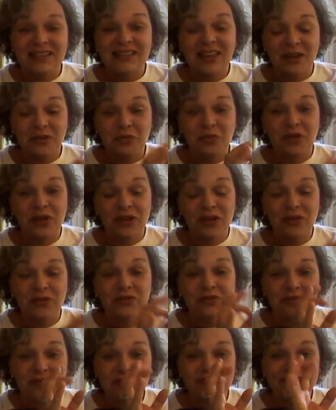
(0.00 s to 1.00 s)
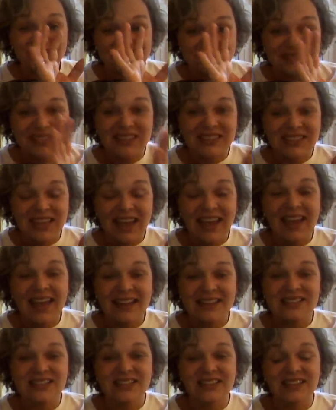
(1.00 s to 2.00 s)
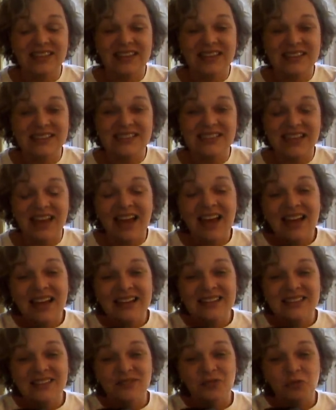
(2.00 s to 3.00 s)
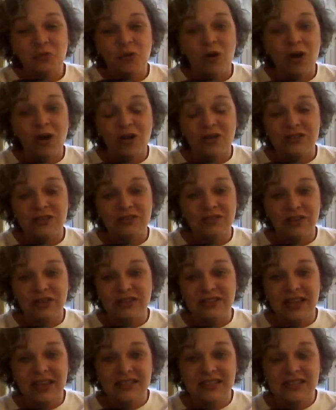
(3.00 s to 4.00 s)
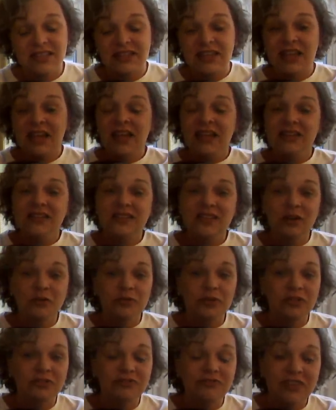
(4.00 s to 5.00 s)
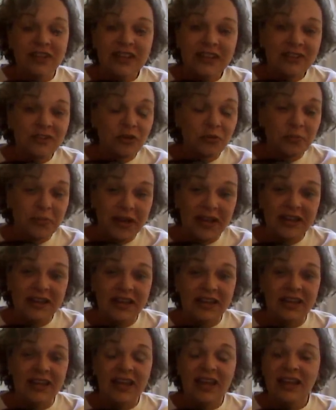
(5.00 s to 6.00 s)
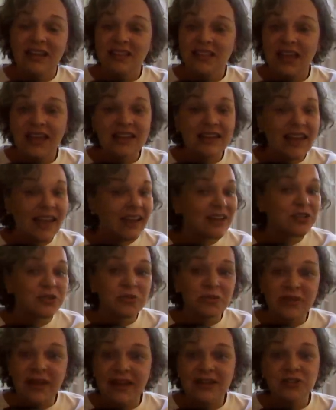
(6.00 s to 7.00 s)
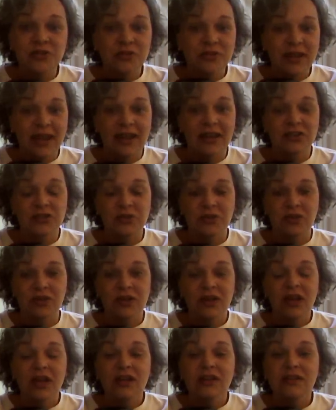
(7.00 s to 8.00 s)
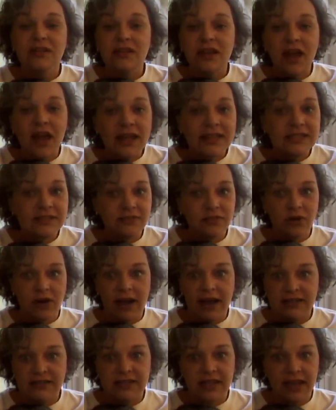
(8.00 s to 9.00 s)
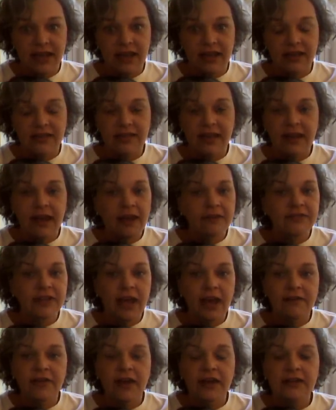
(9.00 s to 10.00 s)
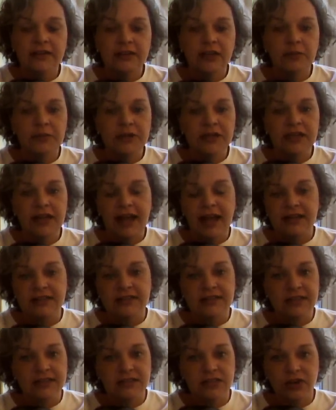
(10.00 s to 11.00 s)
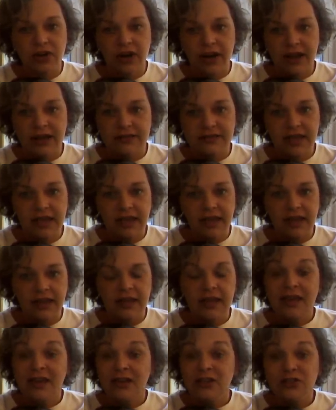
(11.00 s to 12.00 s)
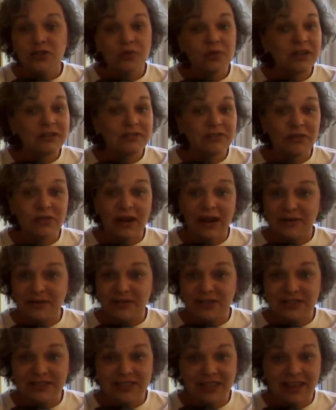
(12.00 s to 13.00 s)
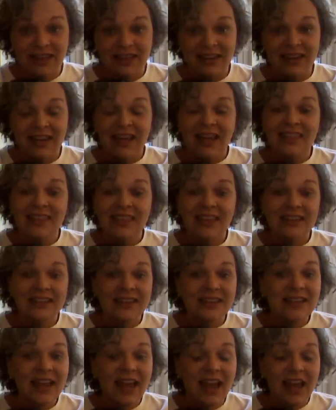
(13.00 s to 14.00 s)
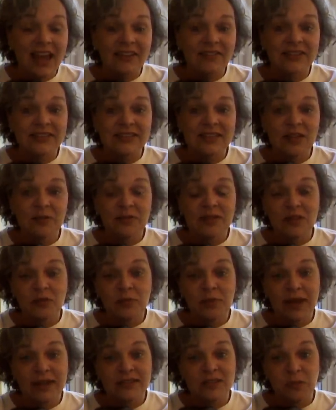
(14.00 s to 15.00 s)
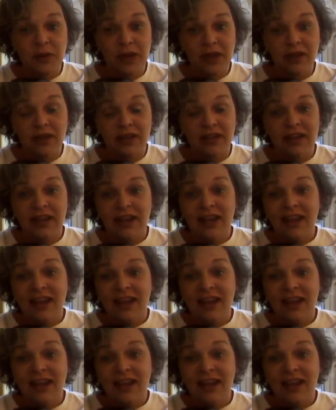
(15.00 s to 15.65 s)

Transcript: will attach to the insides of the walls of their intestine. So when you're feeding your bunny, think natural, natural, natural. Lots of grass hay. They have to have unlimited access to grass hay 24 hours a day. They need to have a Timothy-based pellet